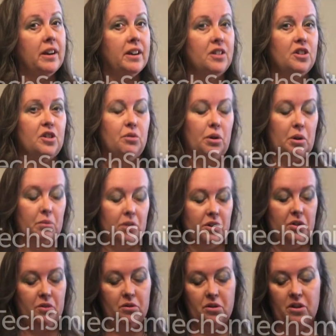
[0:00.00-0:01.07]
into what we'll
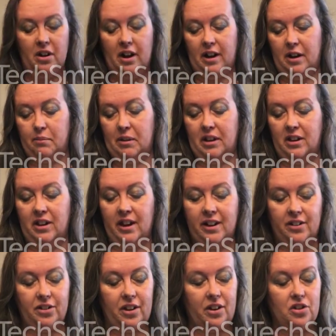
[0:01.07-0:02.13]
do in the
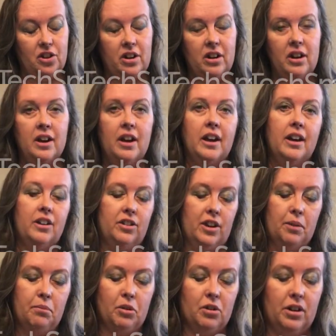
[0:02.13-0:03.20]
next session, is
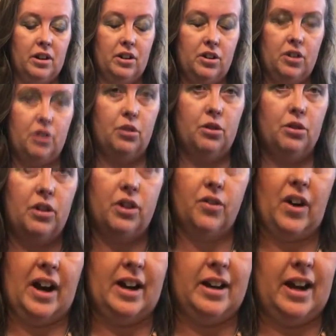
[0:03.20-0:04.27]
I'm going to
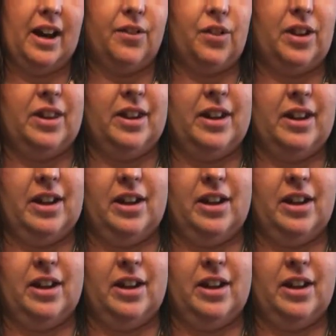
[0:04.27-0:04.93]
divide everything